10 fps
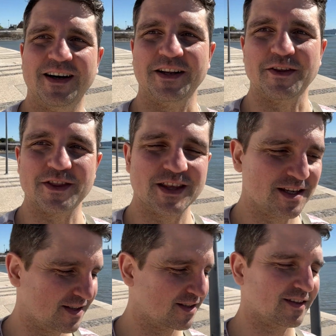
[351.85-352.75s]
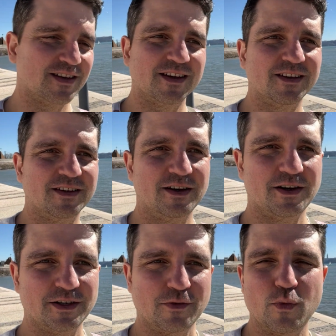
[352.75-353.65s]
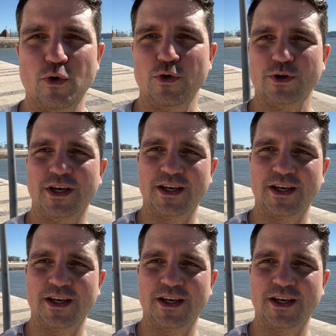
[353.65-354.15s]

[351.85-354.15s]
now this kind of a walk,